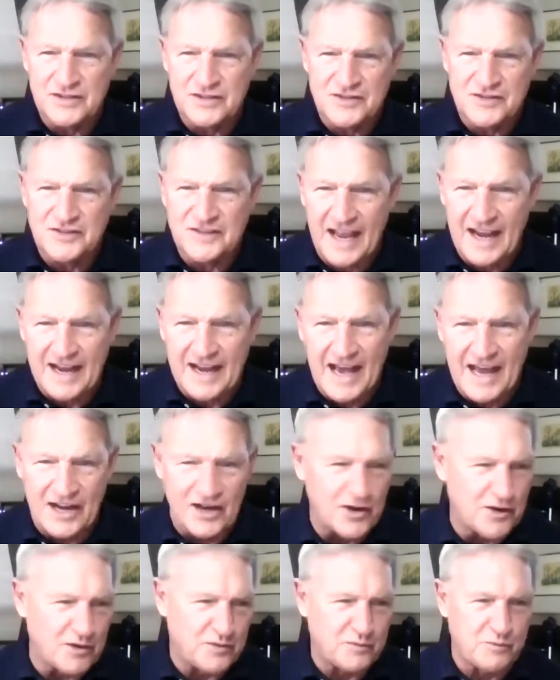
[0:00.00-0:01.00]
of steak out
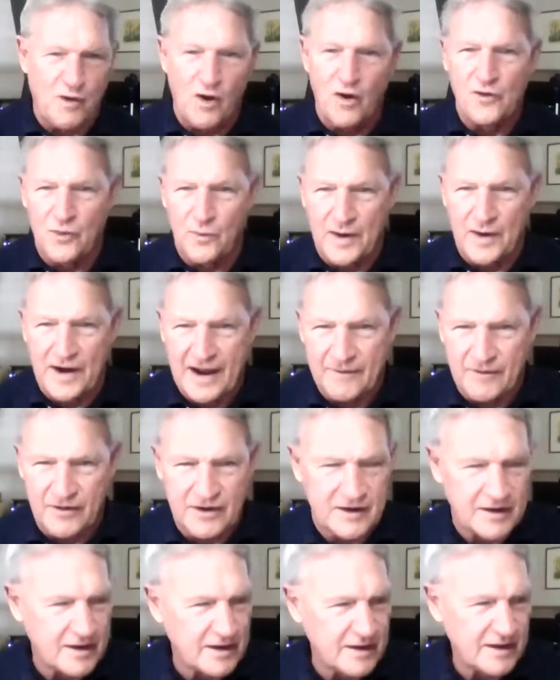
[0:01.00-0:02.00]
of your throat or
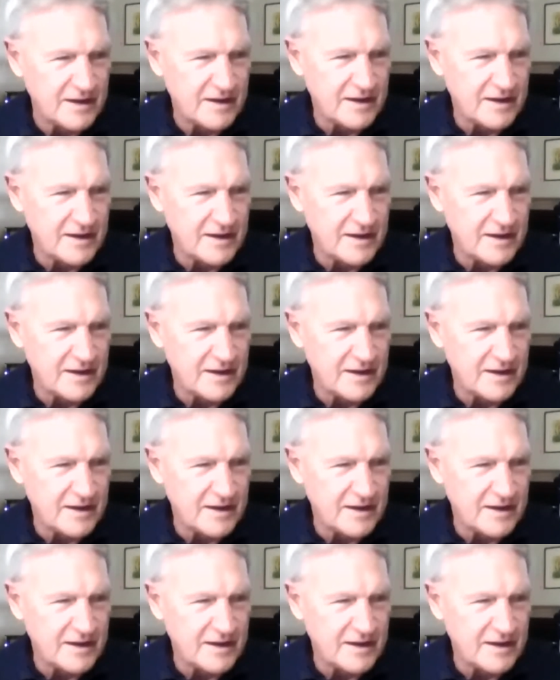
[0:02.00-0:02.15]
whatever.